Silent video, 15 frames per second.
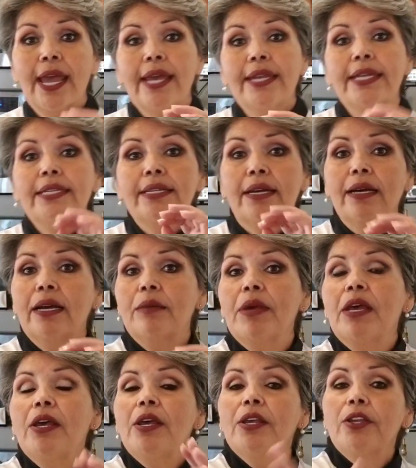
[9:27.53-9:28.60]
Anytime
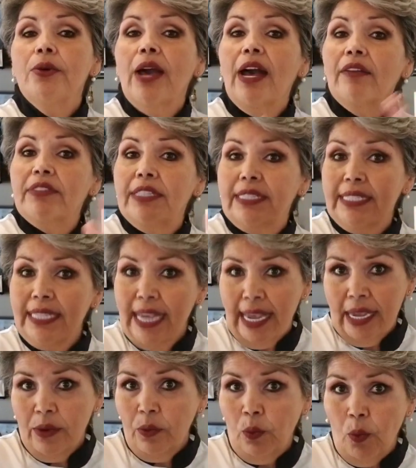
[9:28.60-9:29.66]
you have to
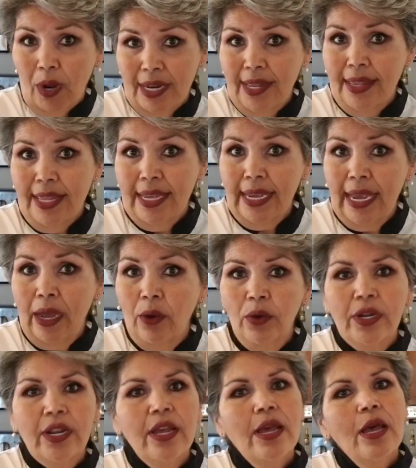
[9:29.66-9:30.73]
take one thing out,